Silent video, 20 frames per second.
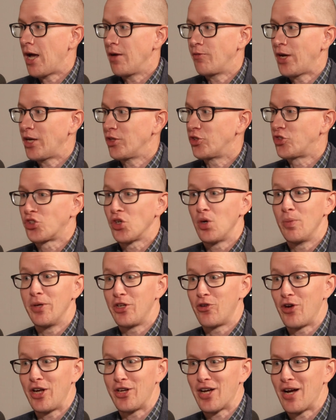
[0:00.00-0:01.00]
I've had so many
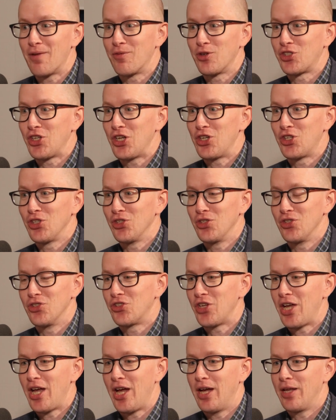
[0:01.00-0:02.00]
great
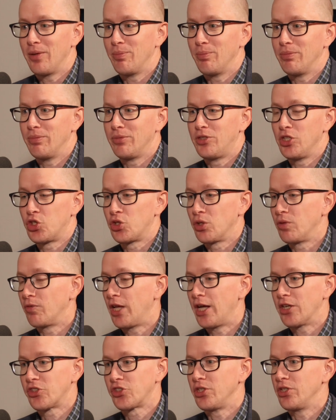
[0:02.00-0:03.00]
conversations at Digital
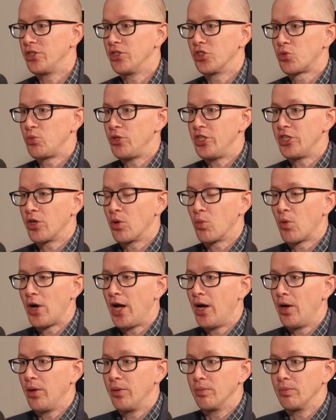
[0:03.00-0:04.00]
Velocity this week
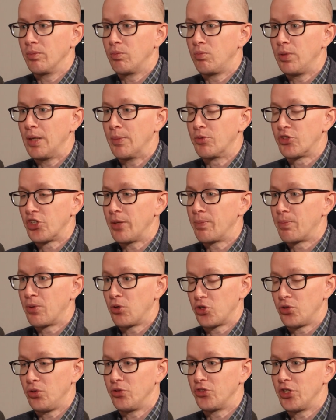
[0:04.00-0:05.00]
around website
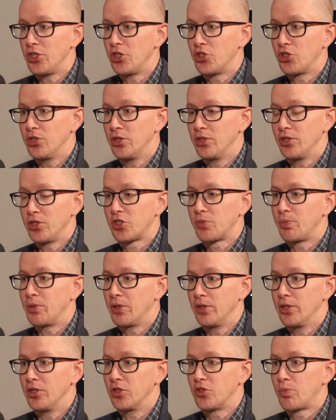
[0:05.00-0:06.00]
personalization and
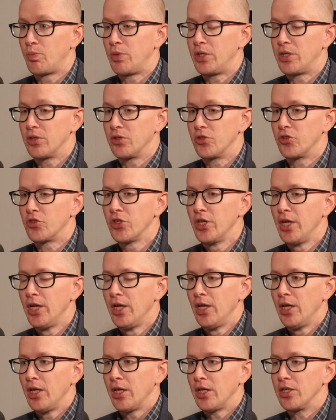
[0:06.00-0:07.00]
experience, because
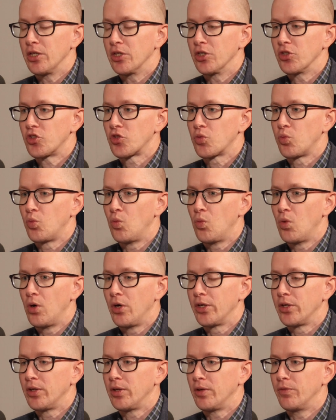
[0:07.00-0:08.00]
it's
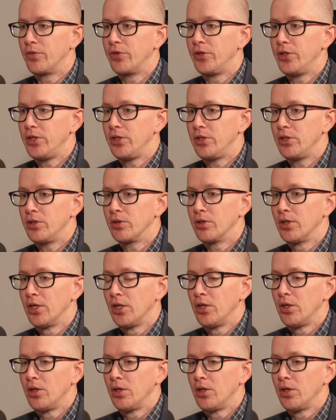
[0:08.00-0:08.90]
one of the